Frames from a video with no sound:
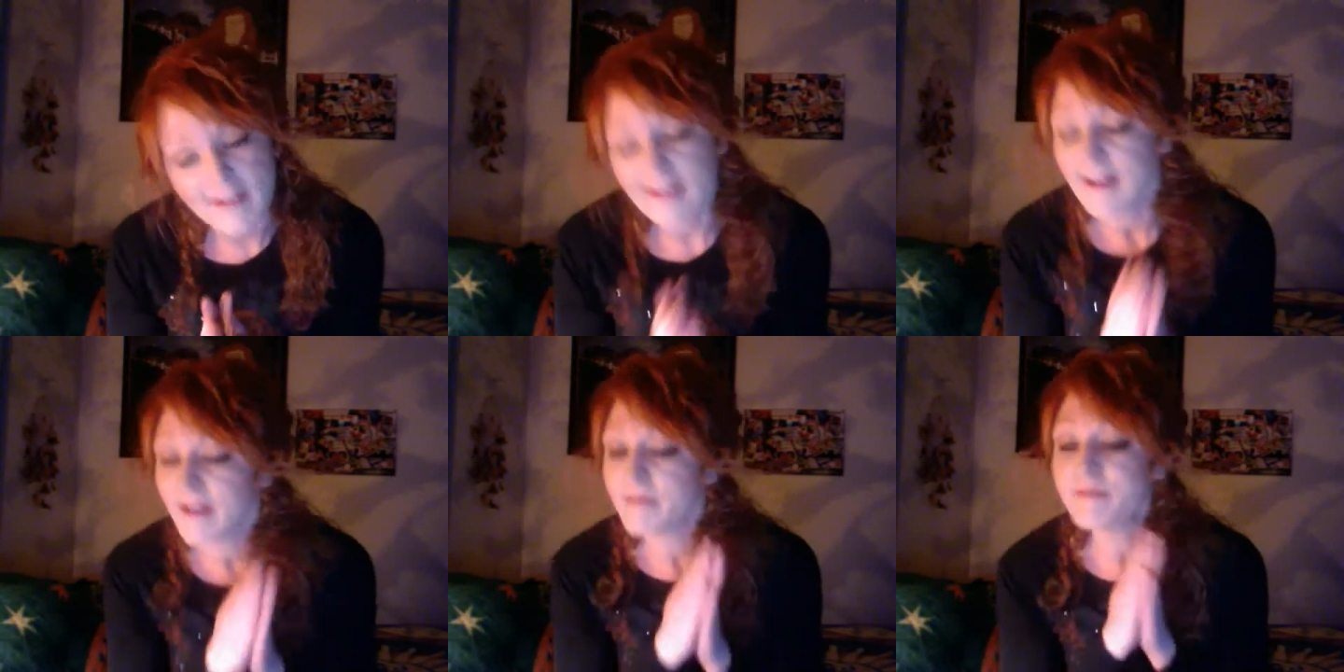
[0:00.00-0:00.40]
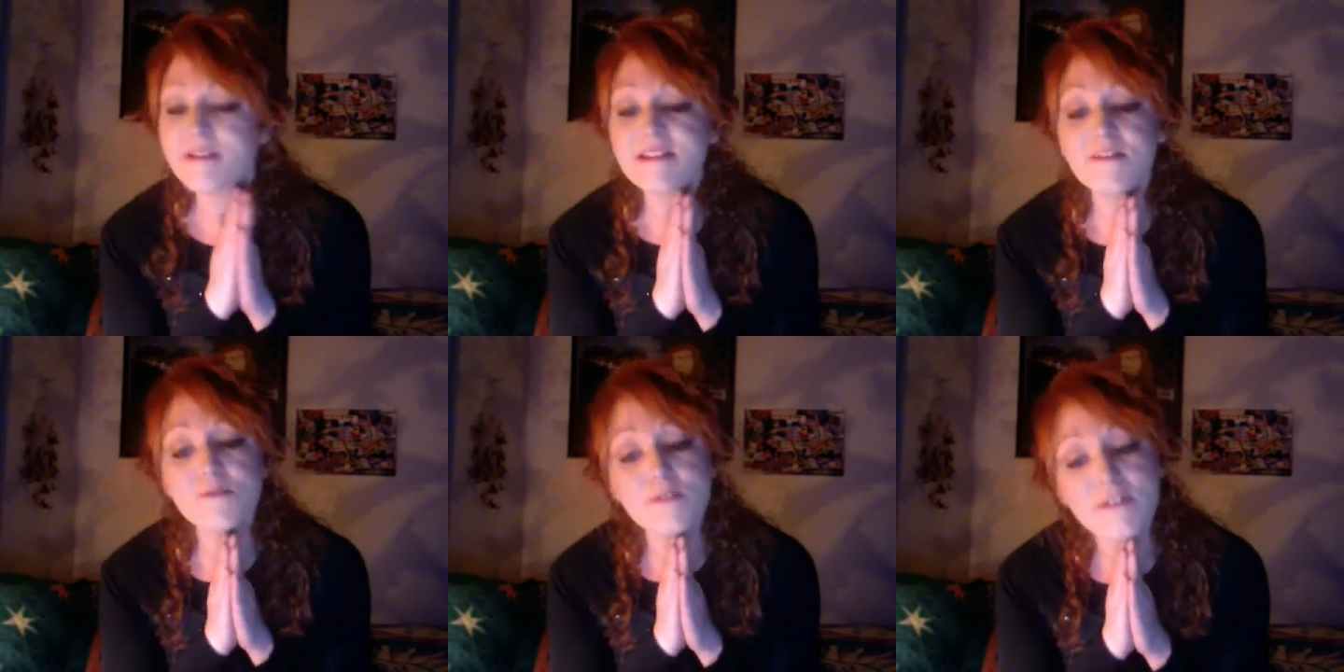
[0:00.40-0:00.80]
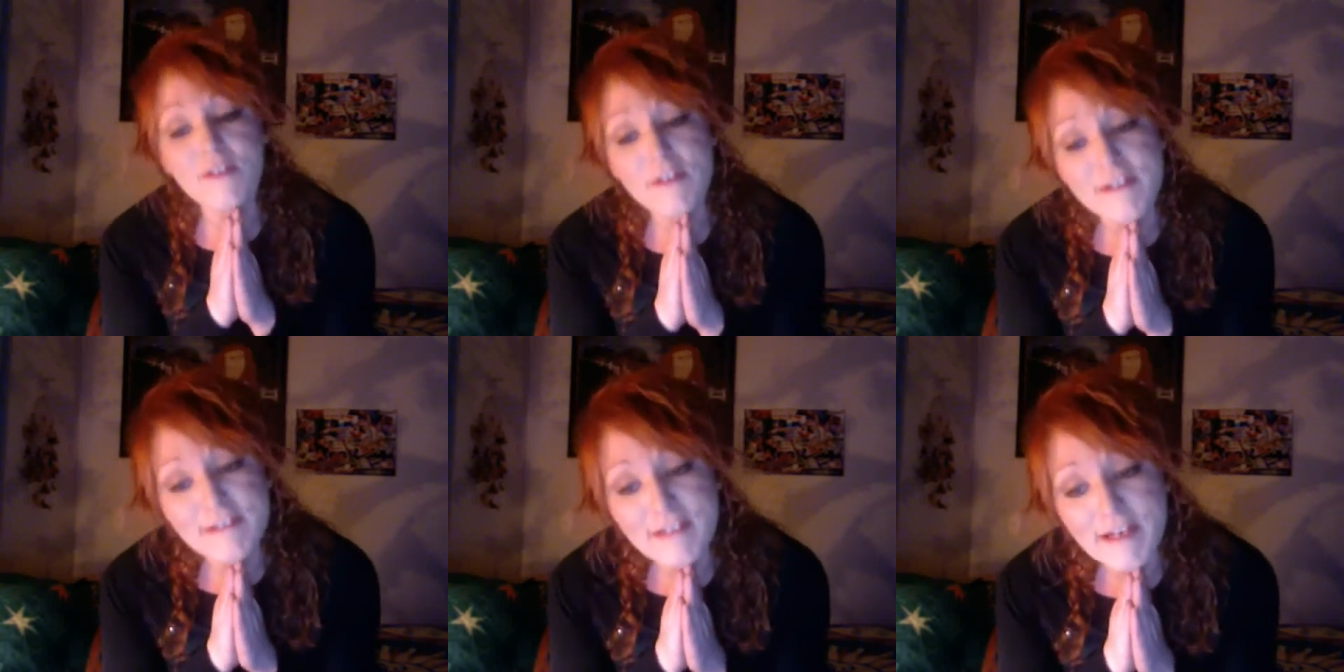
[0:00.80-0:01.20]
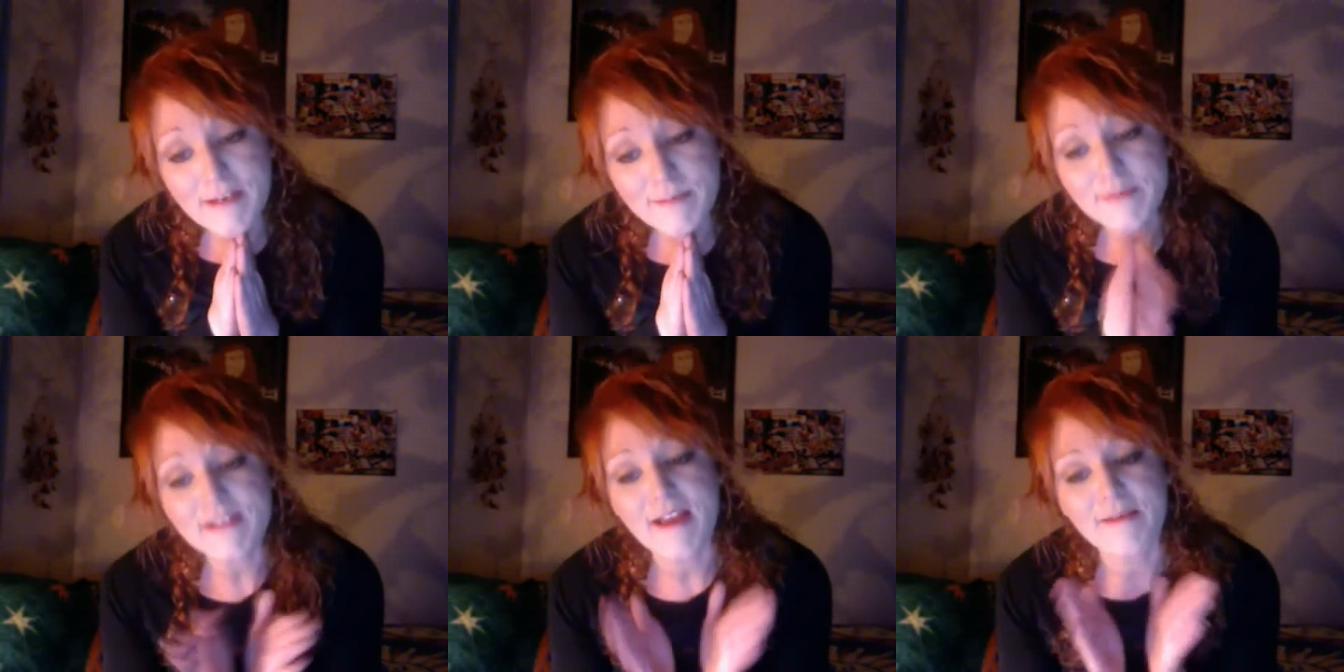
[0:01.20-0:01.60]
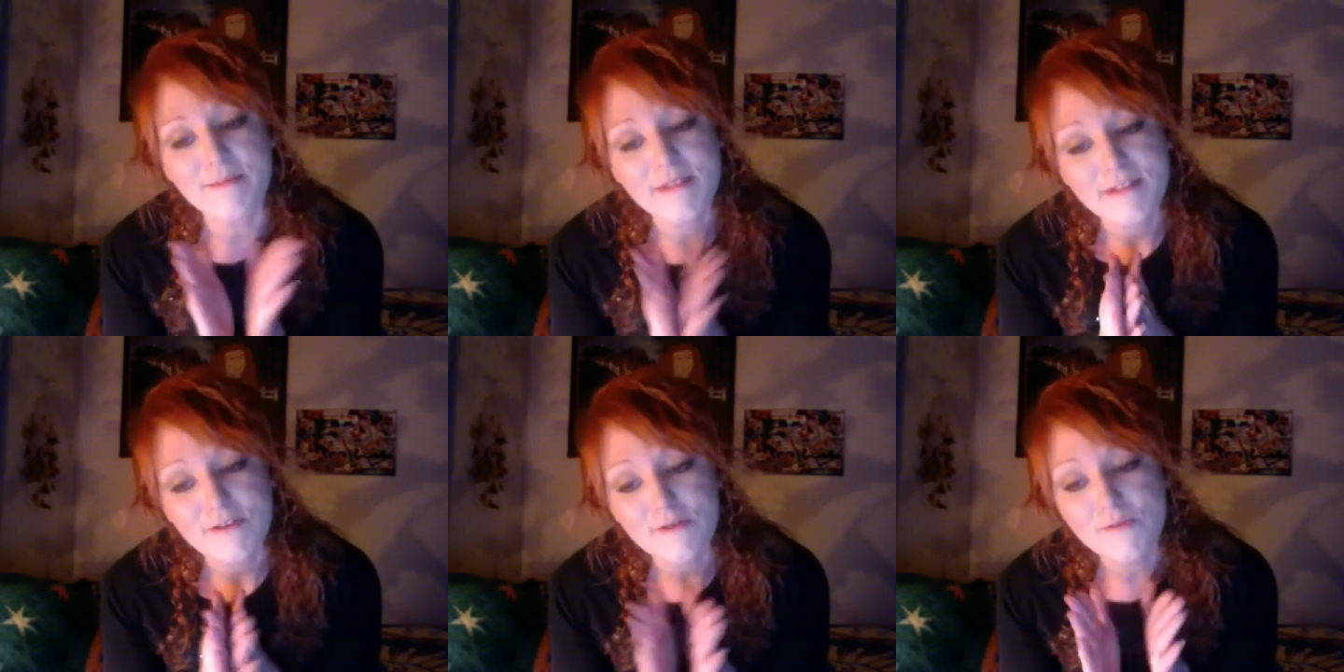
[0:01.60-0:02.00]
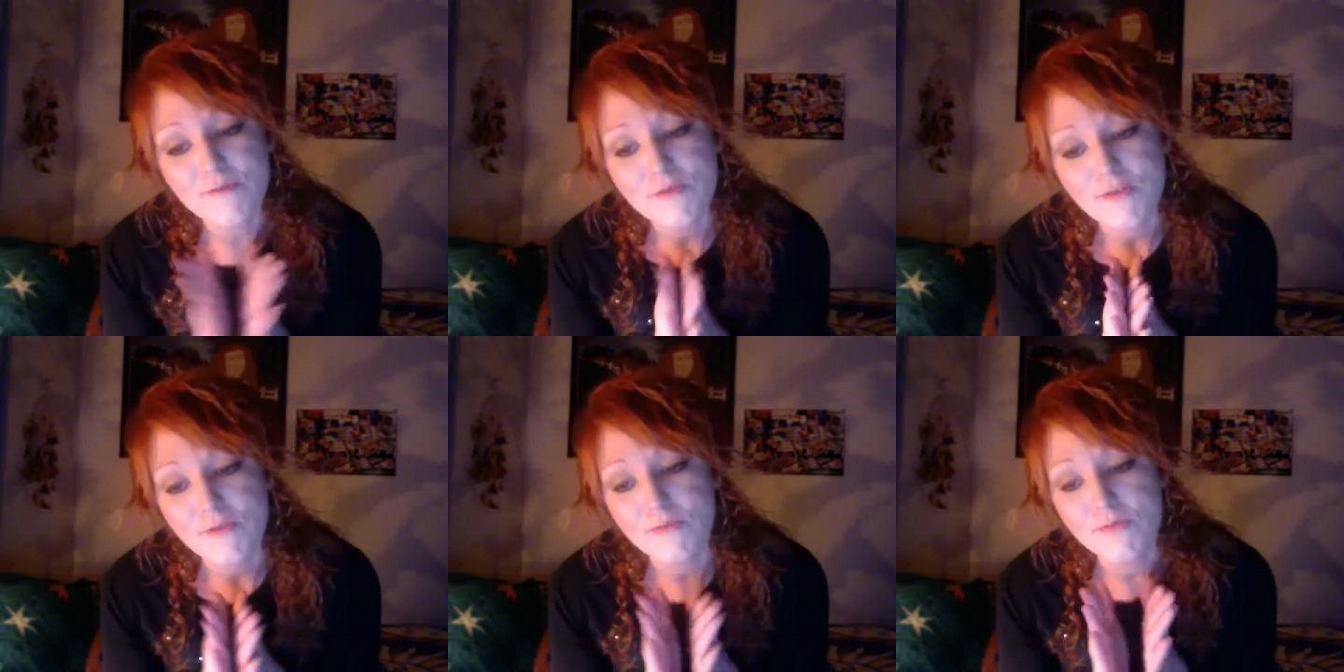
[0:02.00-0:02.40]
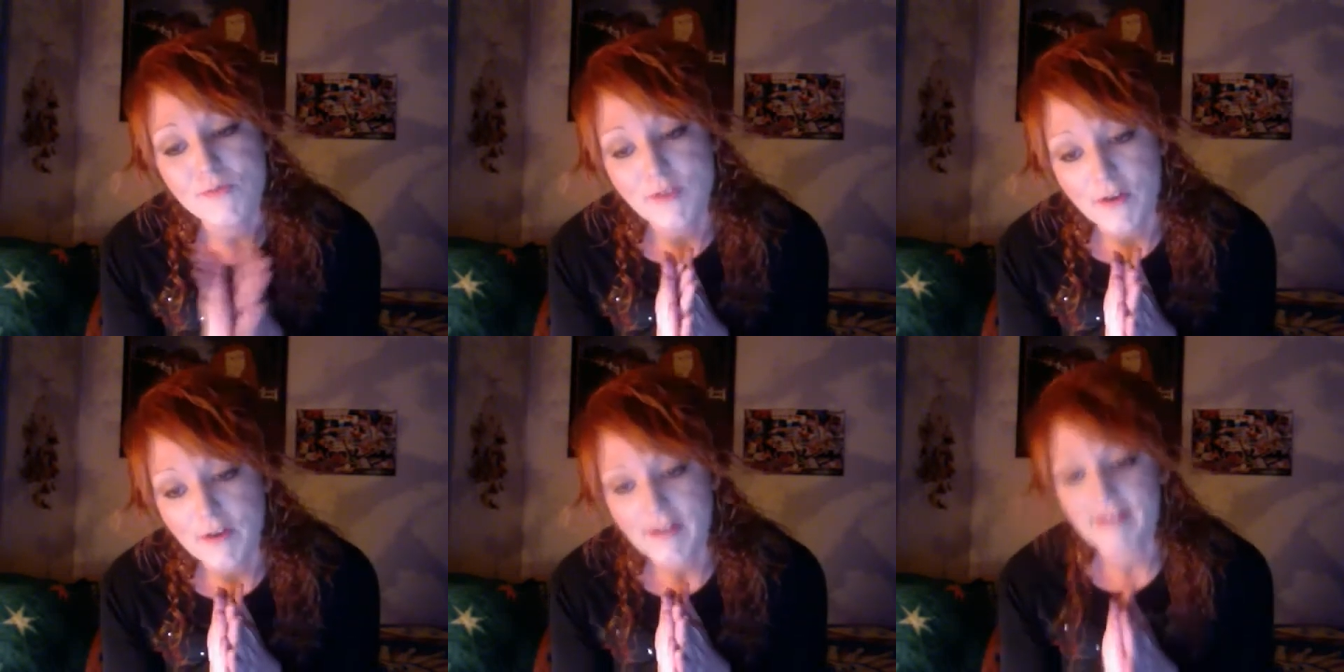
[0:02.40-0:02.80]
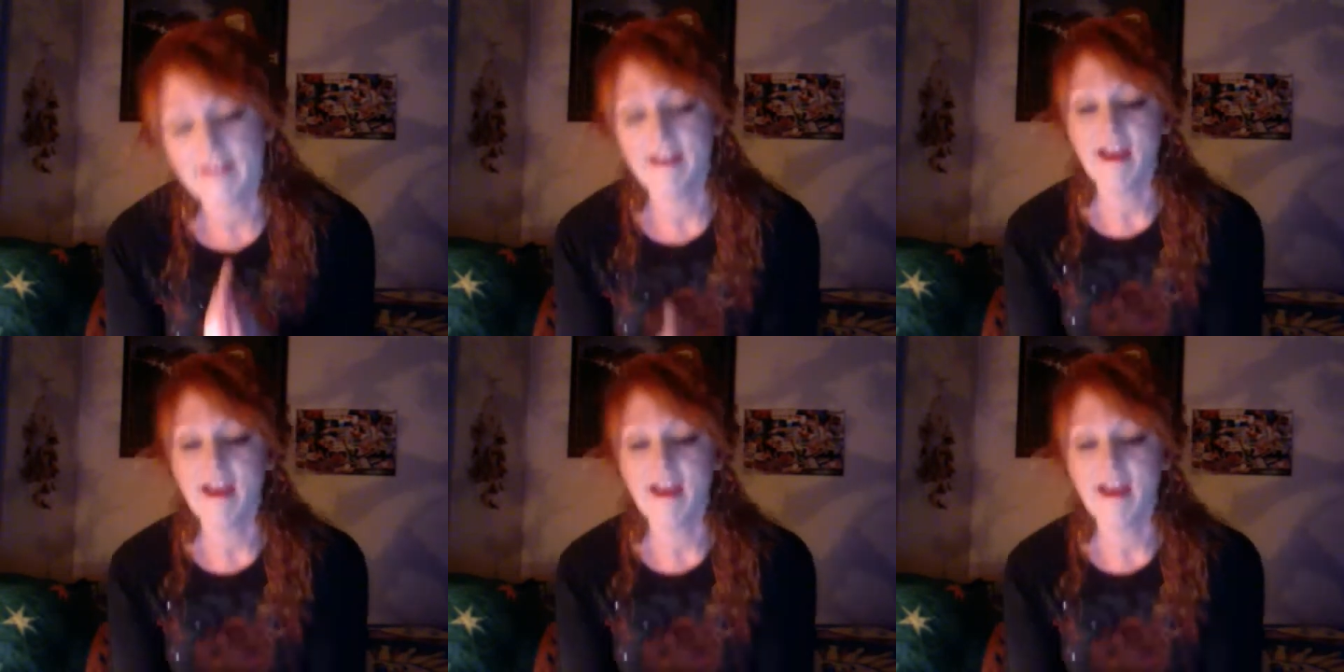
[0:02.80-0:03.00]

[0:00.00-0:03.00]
And I'm so sorry, James. I'm so sorry.